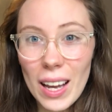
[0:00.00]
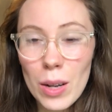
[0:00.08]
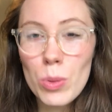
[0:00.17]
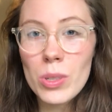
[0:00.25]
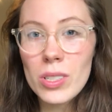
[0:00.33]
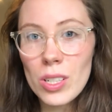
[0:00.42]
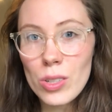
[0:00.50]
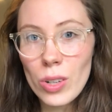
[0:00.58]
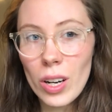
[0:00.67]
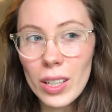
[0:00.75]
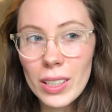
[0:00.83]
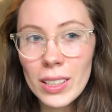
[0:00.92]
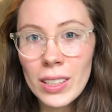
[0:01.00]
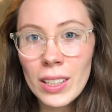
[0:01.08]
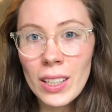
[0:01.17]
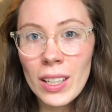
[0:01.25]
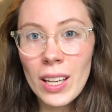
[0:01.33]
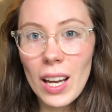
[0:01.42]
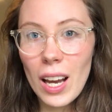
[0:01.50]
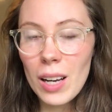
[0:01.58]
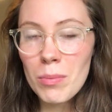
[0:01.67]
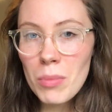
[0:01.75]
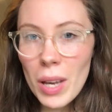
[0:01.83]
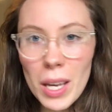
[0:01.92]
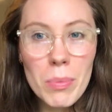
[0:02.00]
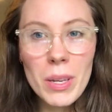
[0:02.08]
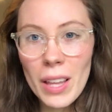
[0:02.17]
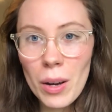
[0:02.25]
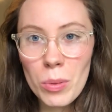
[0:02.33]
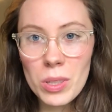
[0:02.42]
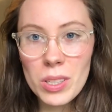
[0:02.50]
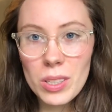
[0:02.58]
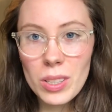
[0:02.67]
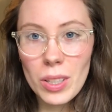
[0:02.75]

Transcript: hours to dry, and maybe that was